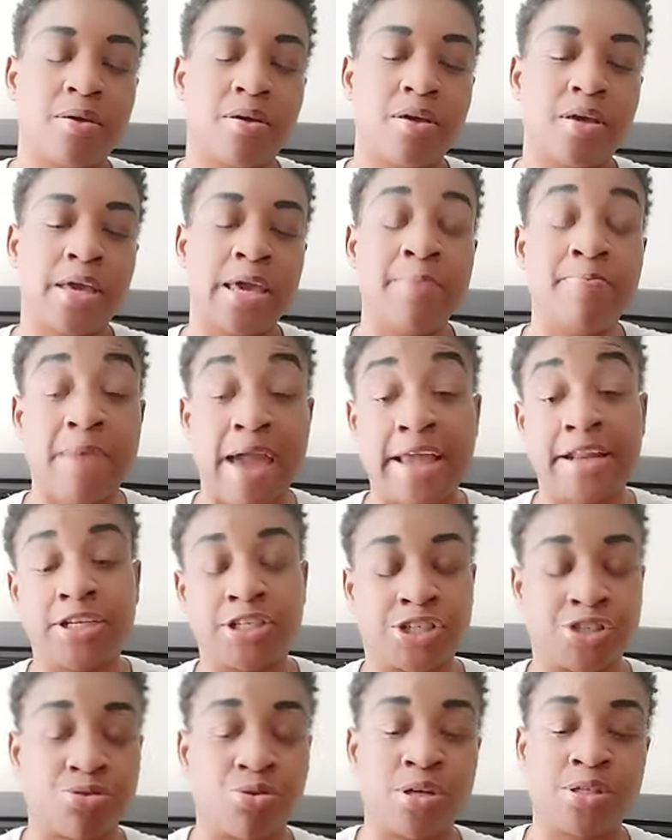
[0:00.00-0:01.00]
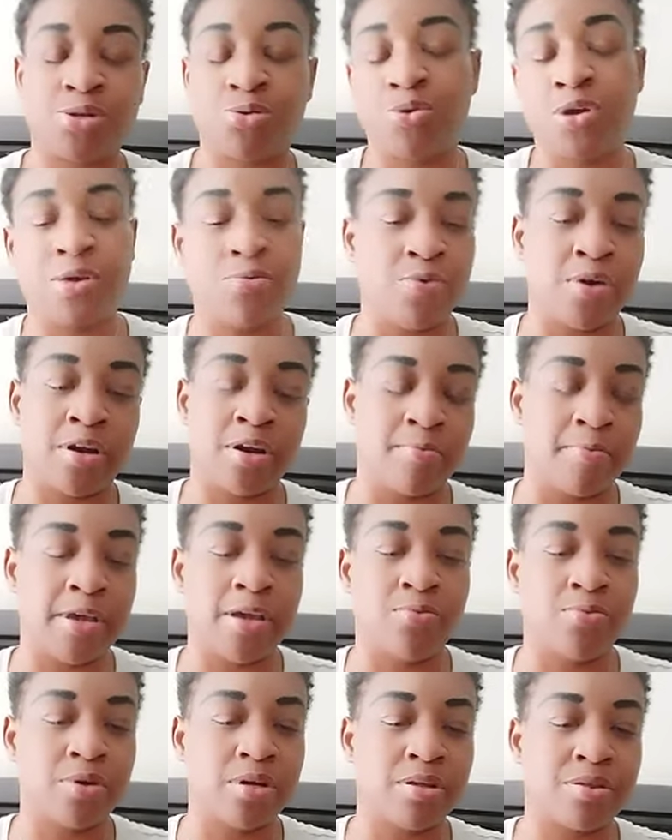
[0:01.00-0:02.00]
He made his choice who he wanted to be
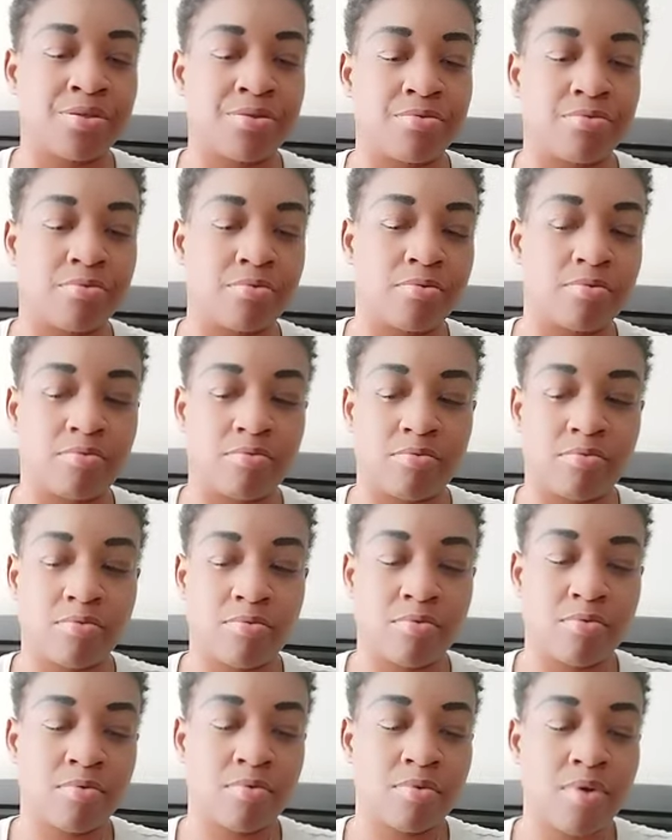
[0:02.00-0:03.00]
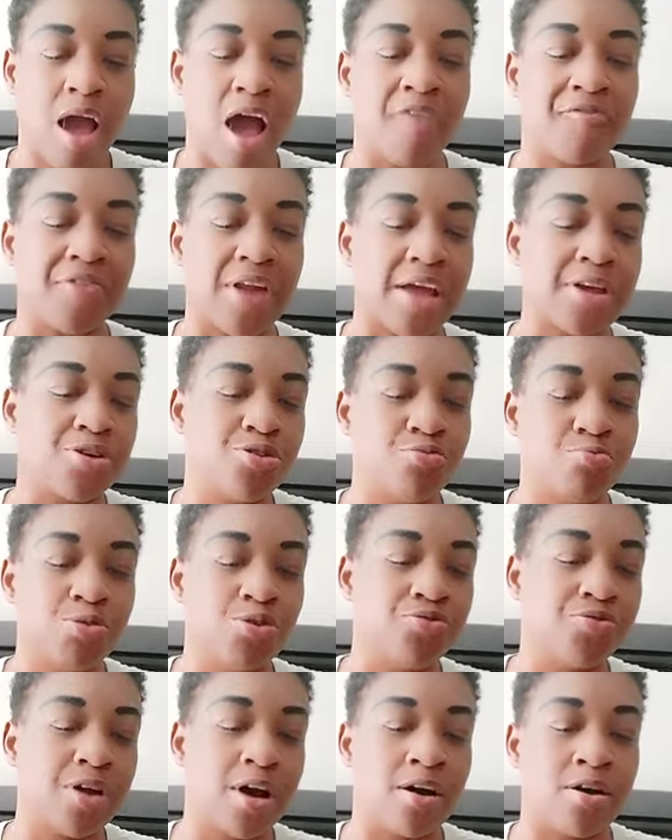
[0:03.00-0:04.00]
with. I feel like you
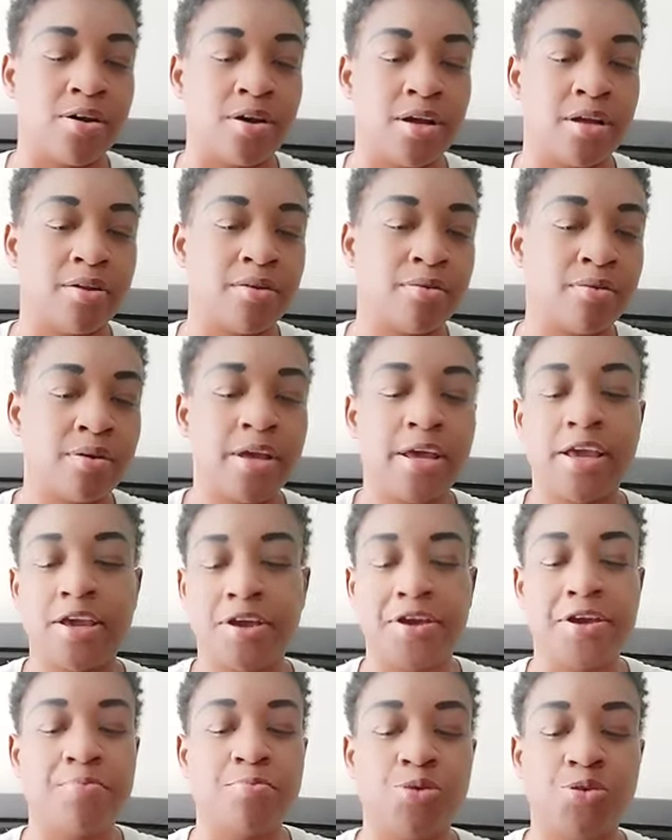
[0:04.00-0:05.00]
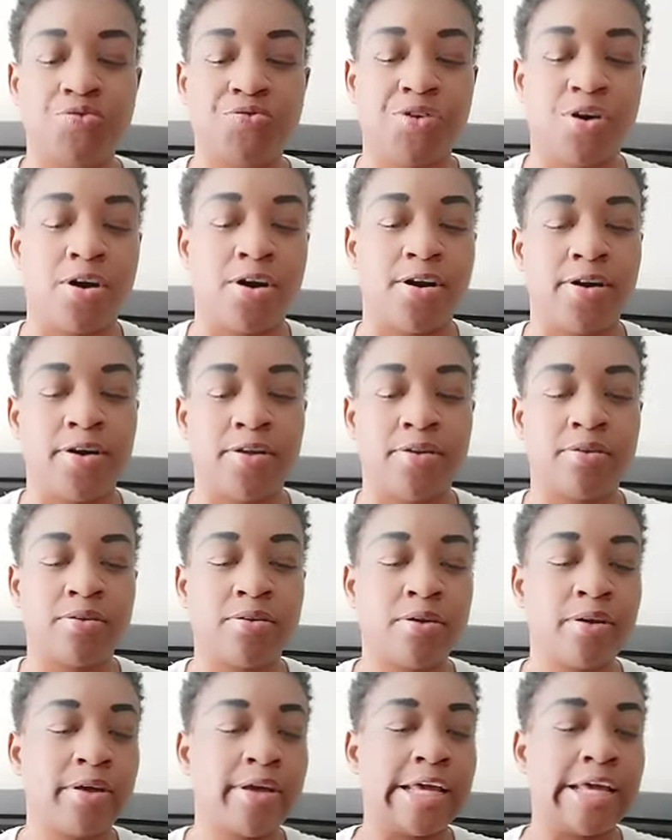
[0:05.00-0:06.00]
moved on, he moved on,
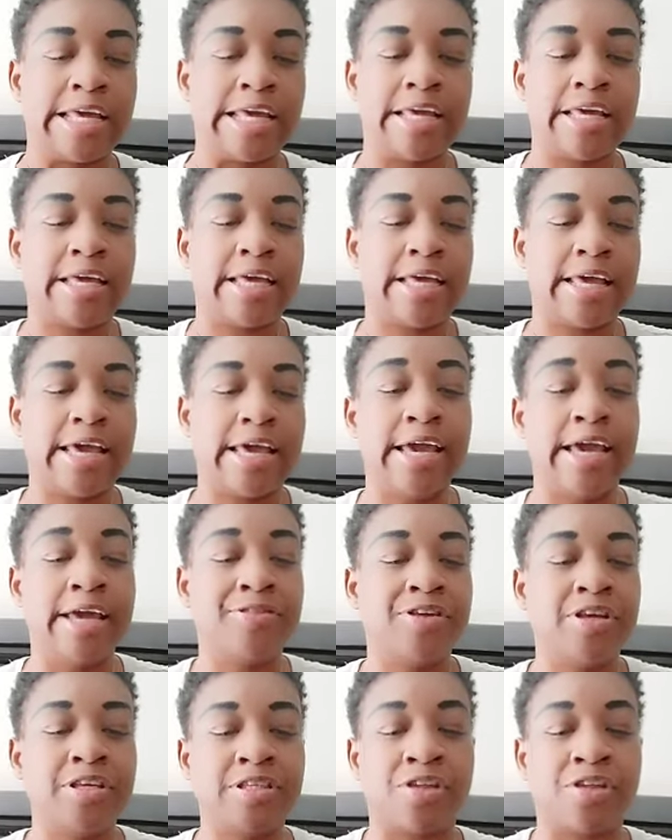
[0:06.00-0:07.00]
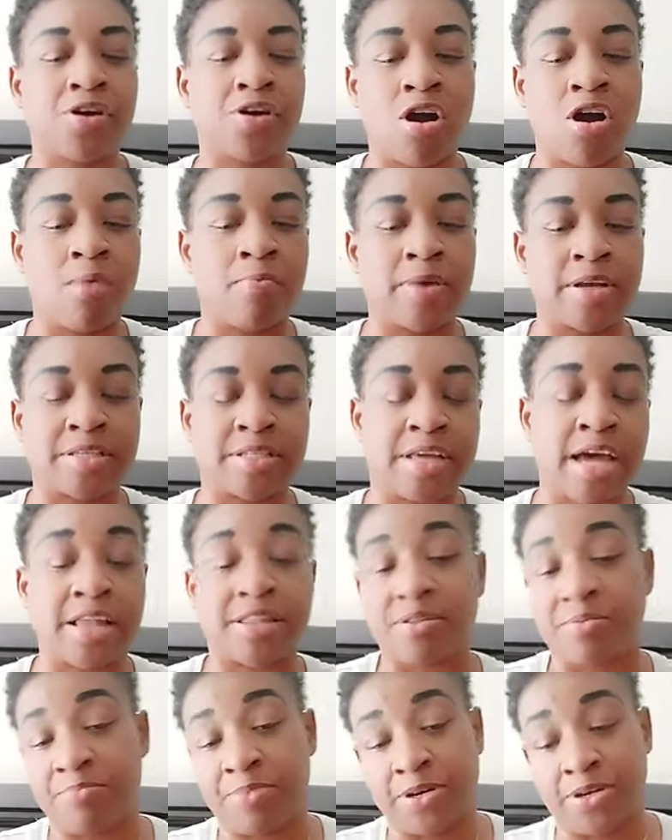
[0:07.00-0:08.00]
and these other karmics got
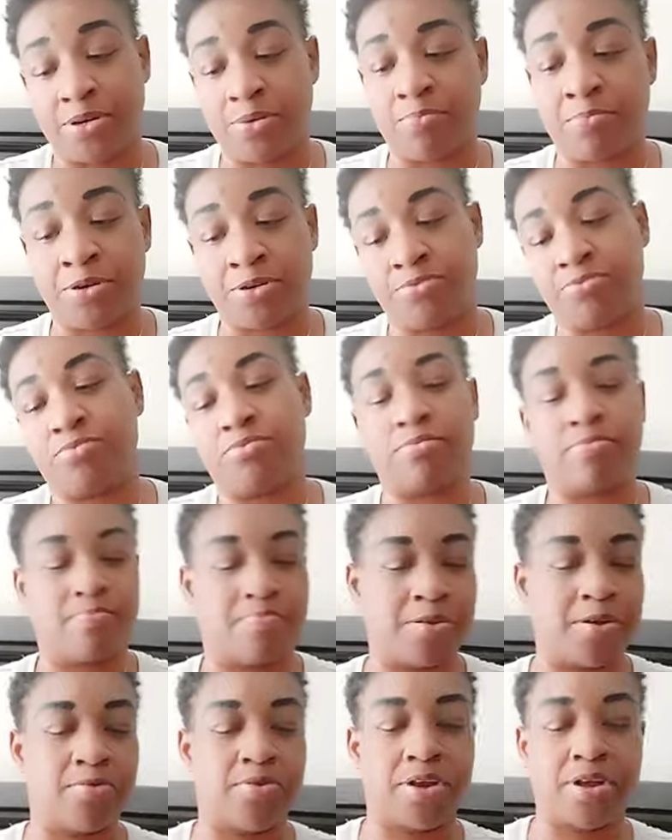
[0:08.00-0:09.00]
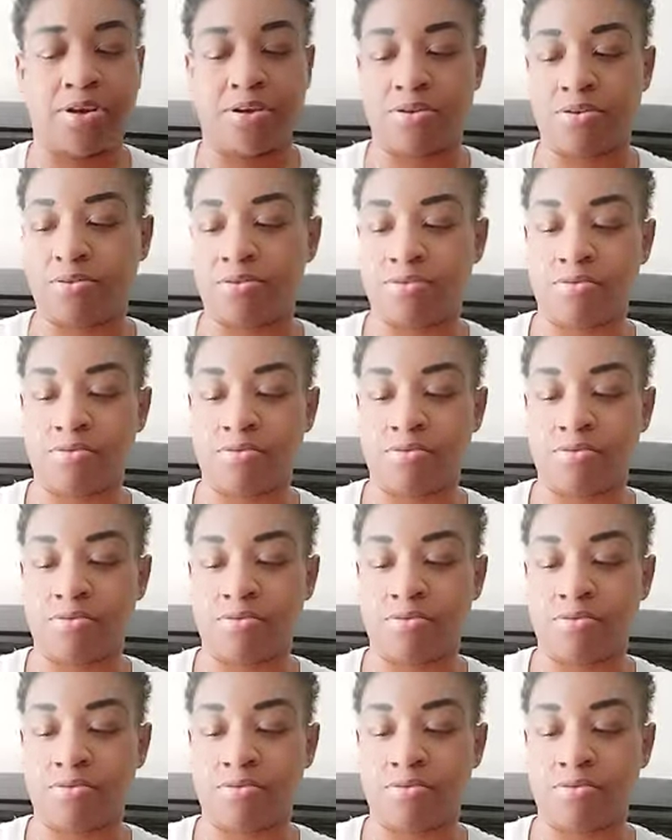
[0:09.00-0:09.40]
the boot, period.